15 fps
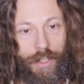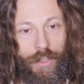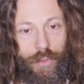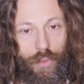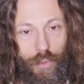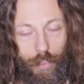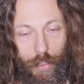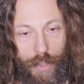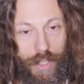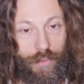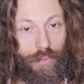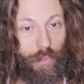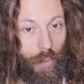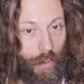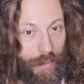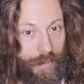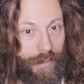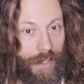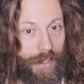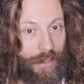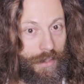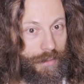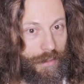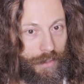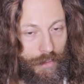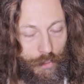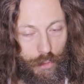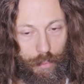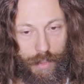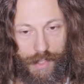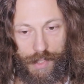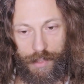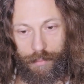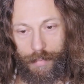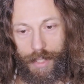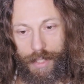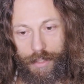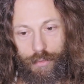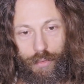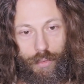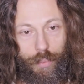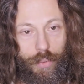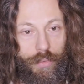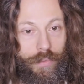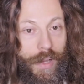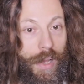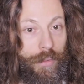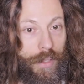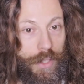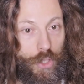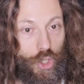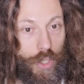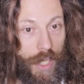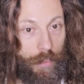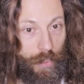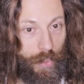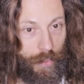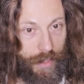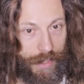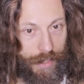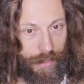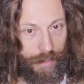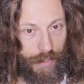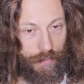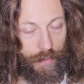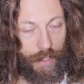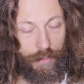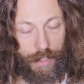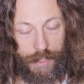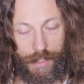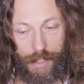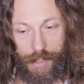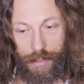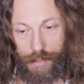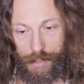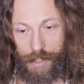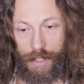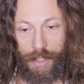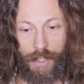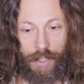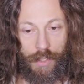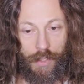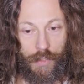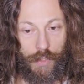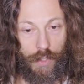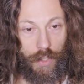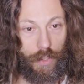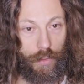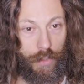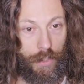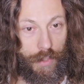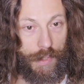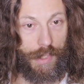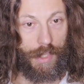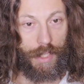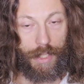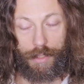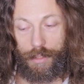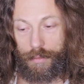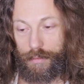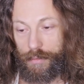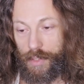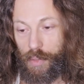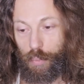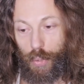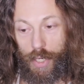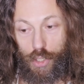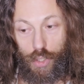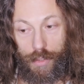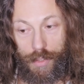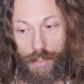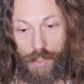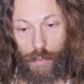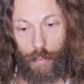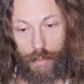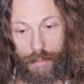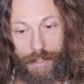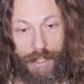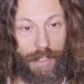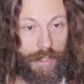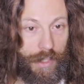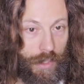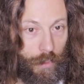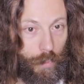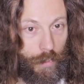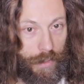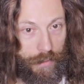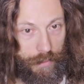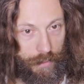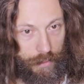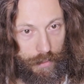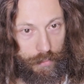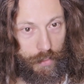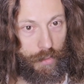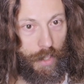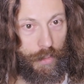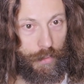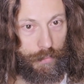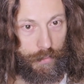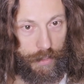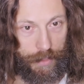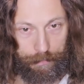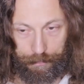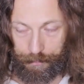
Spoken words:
to bring forth analytical cubism and to profoundly shape its very existence. So you could say that Impressionists were dealing with photography